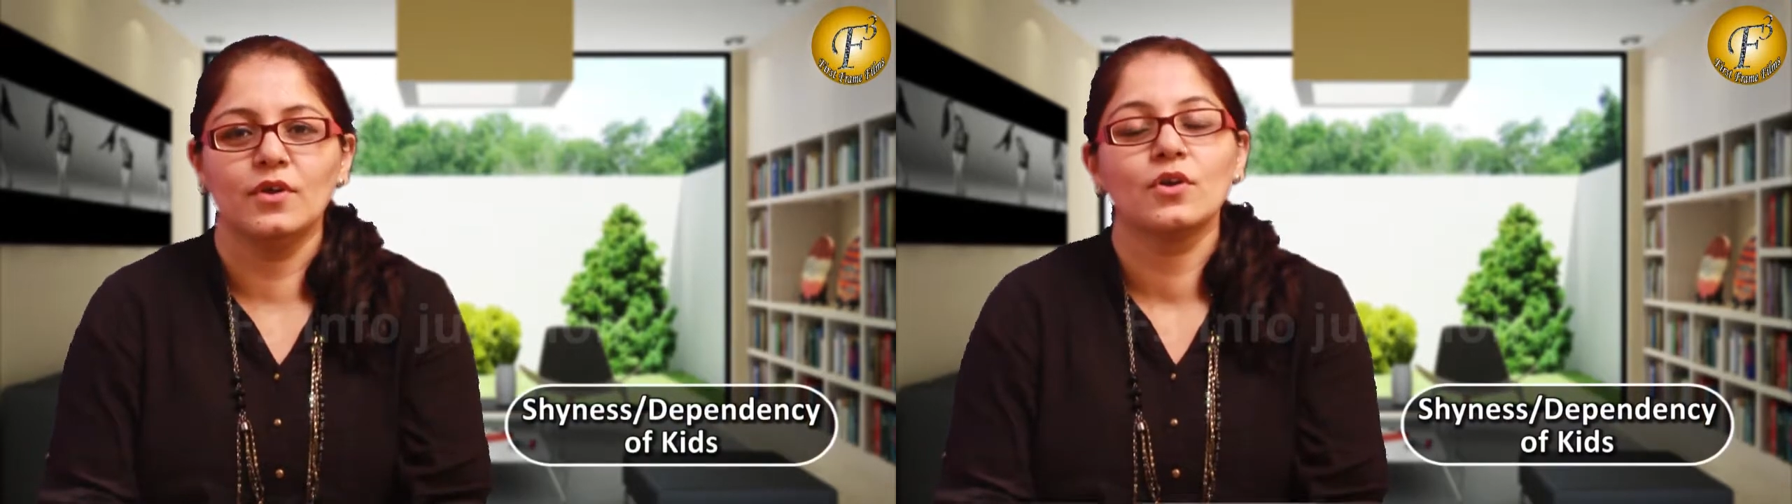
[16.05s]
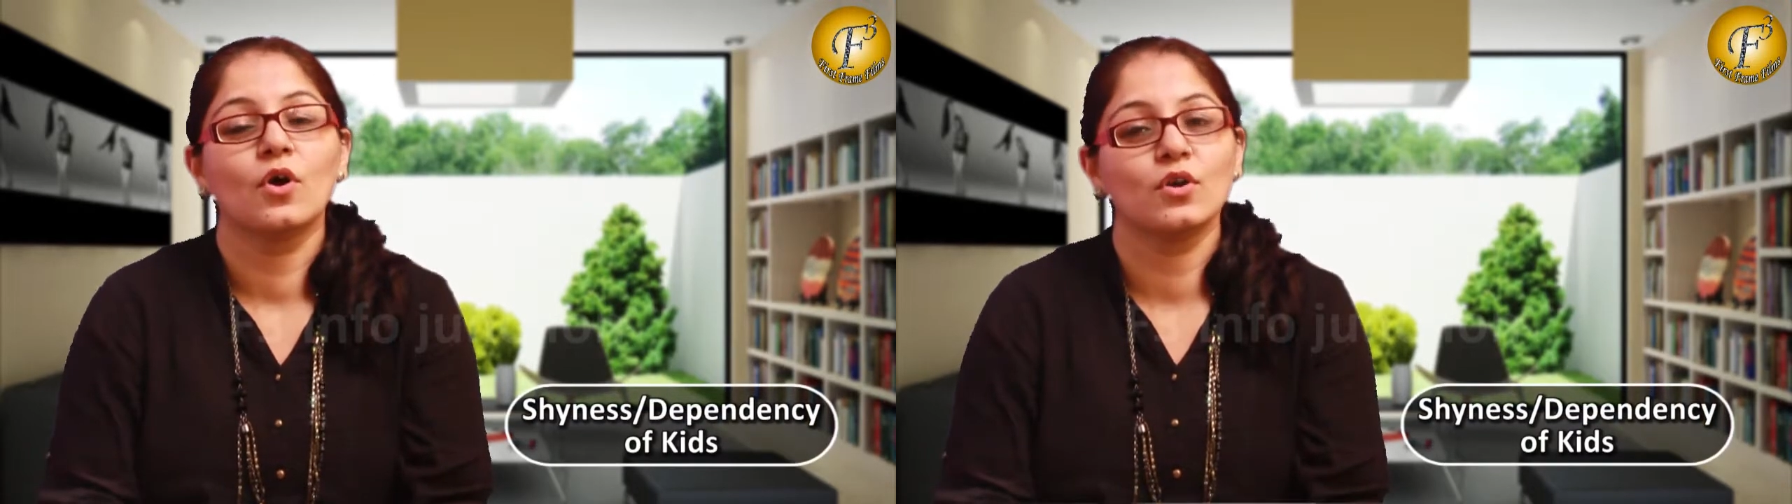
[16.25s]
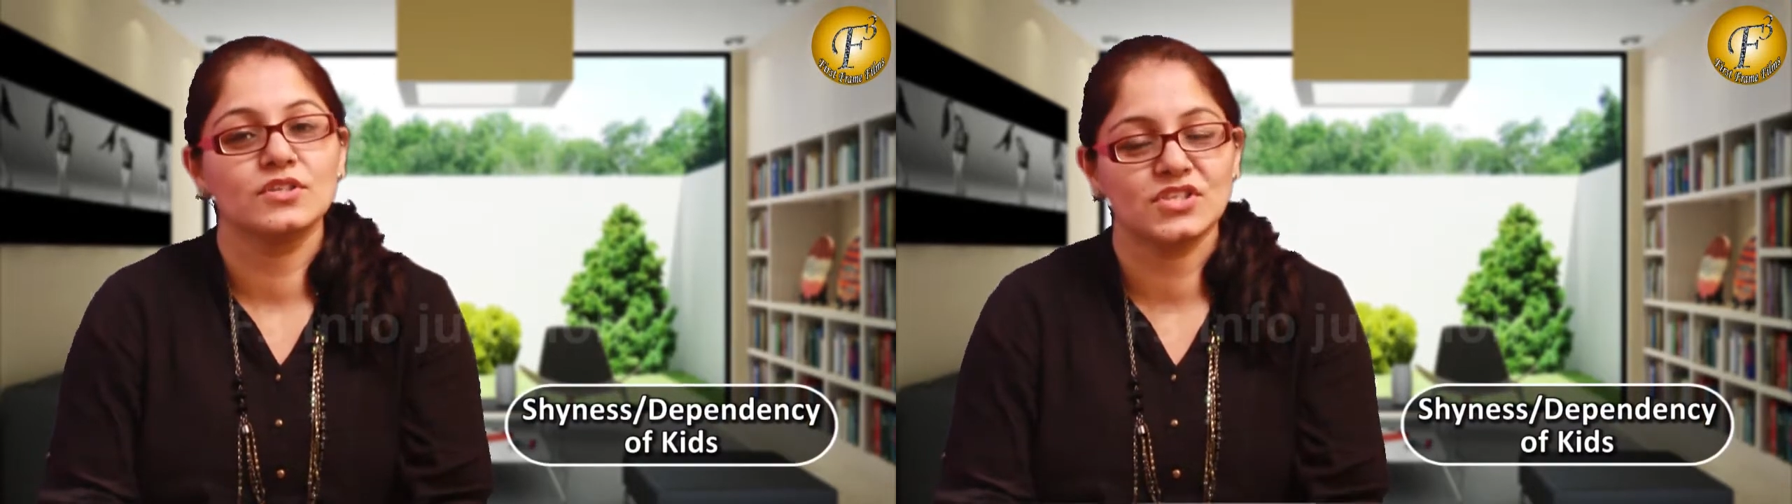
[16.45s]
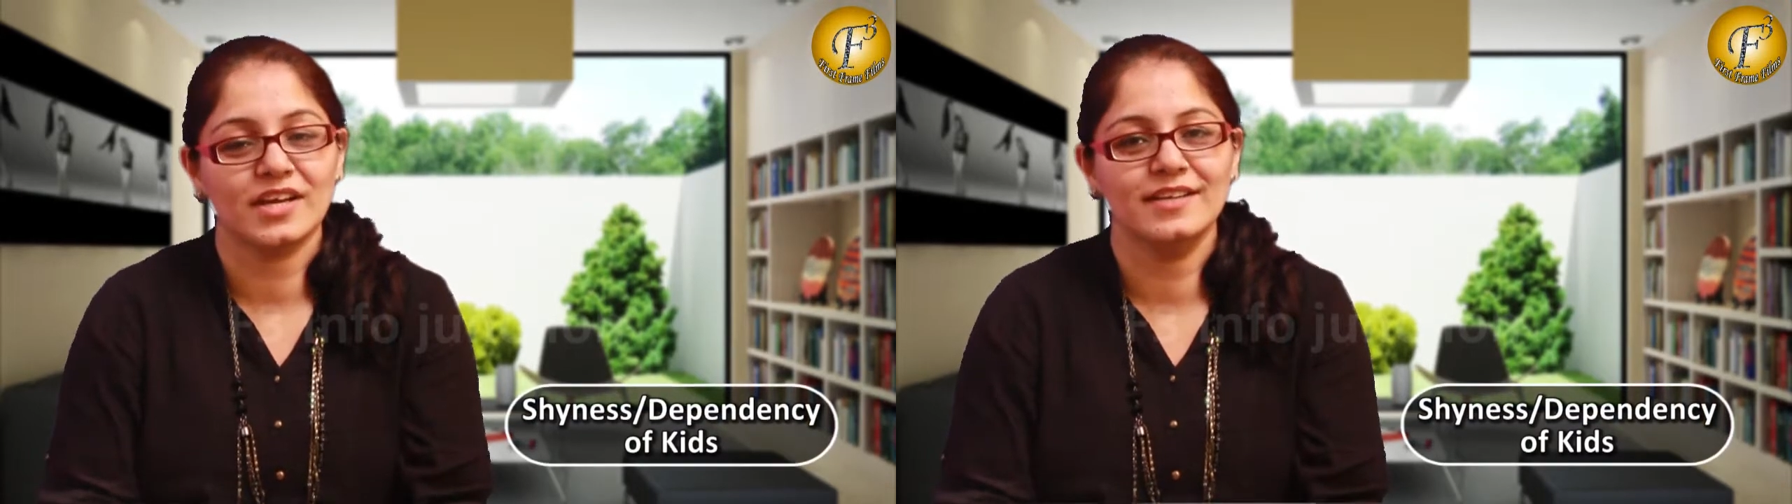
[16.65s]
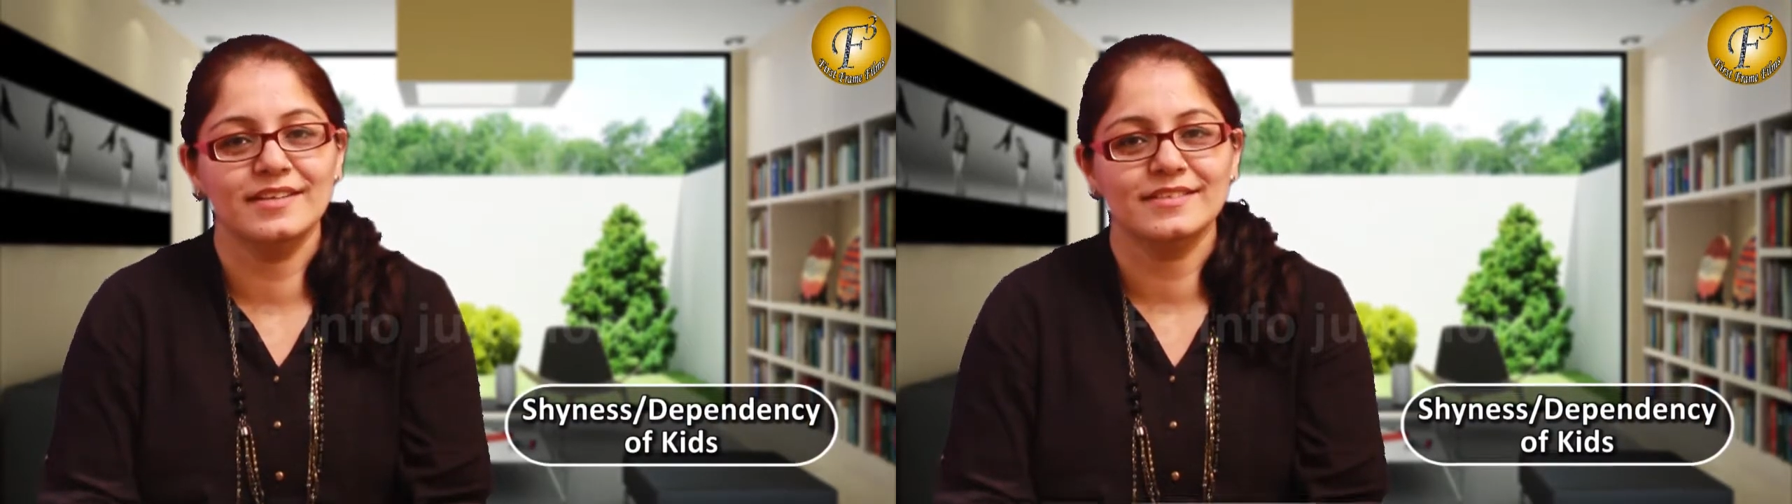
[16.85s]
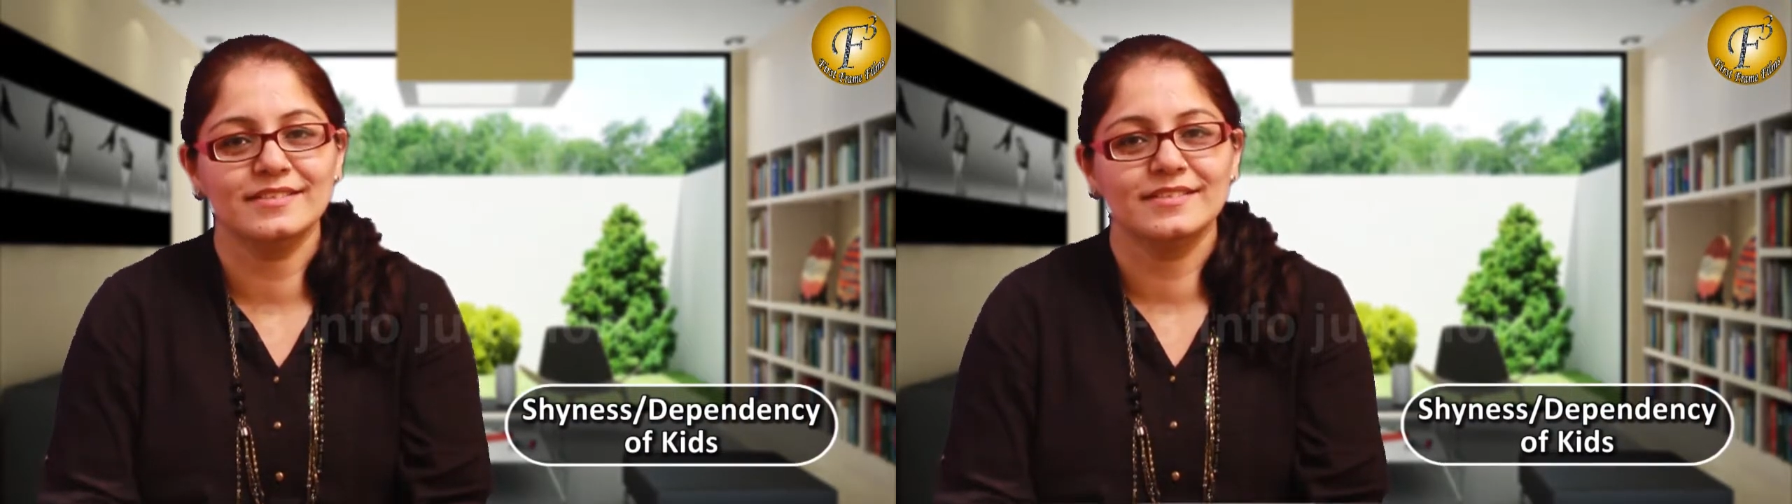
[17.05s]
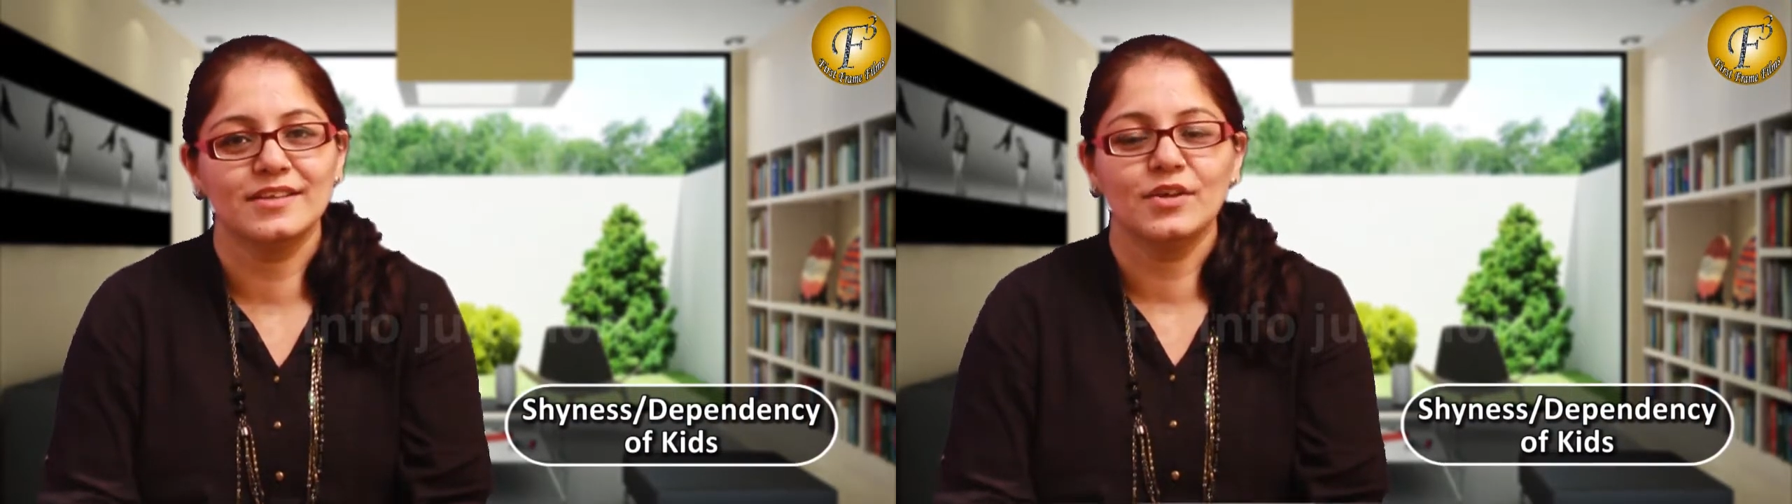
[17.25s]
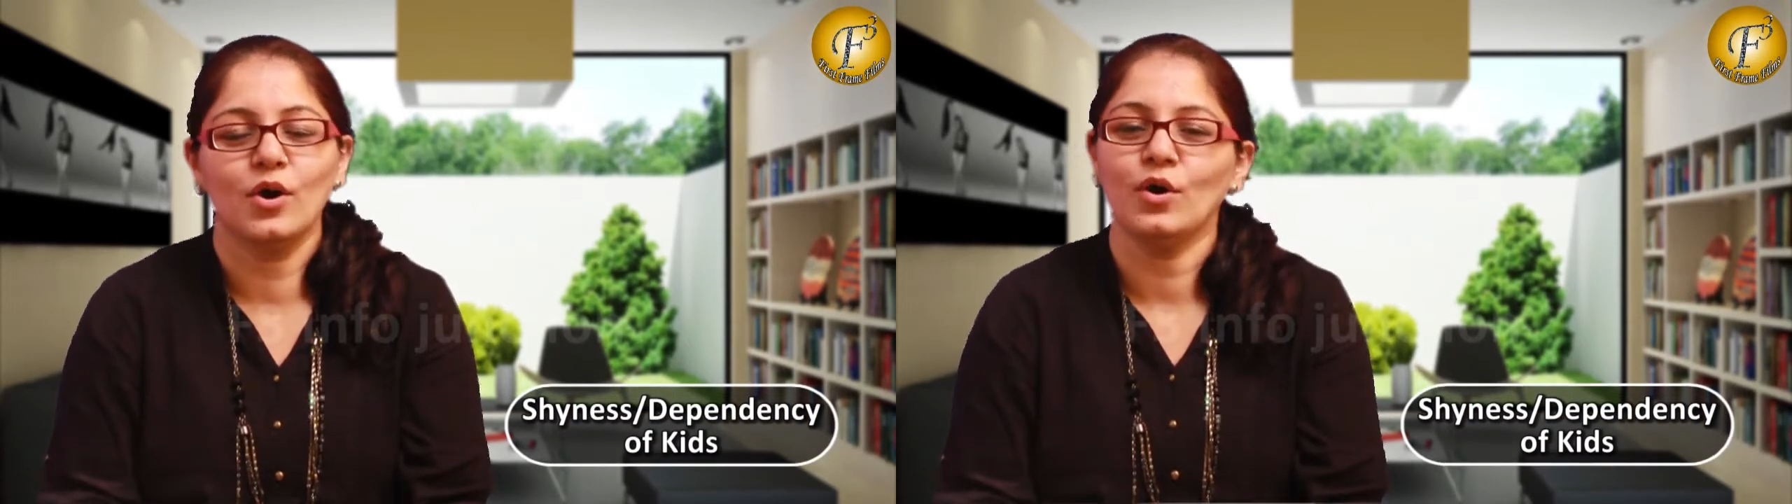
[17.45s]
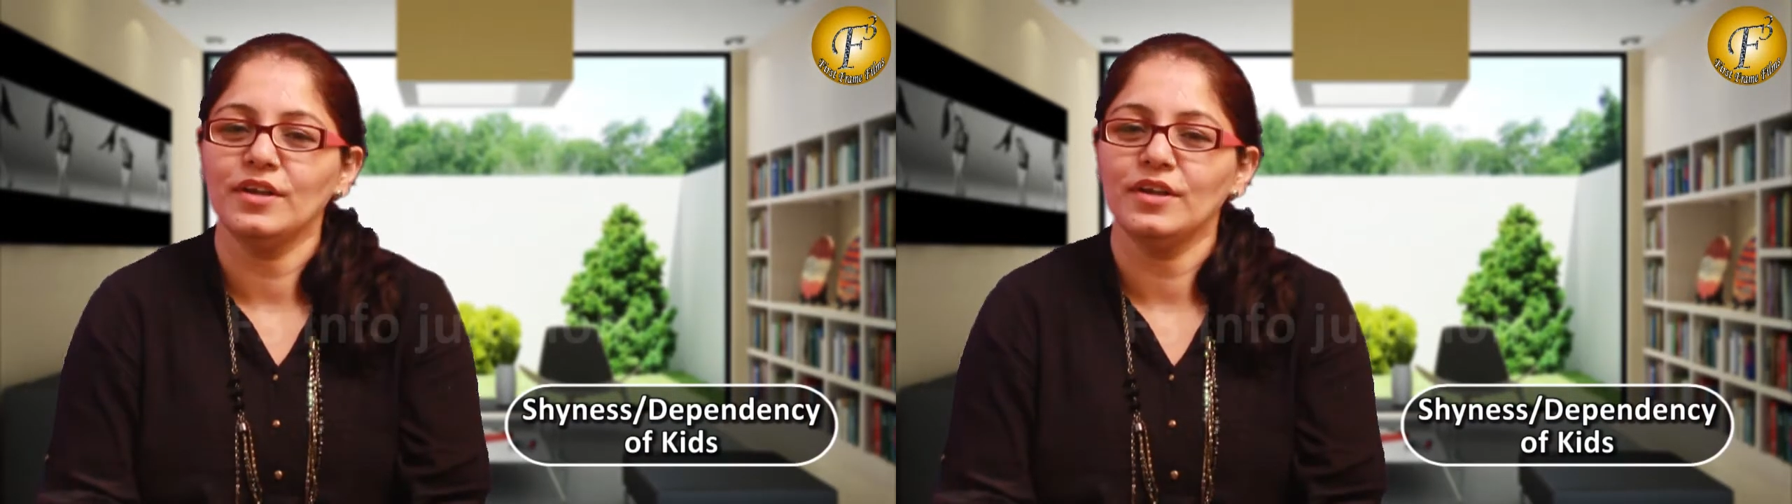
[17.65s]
called shyness or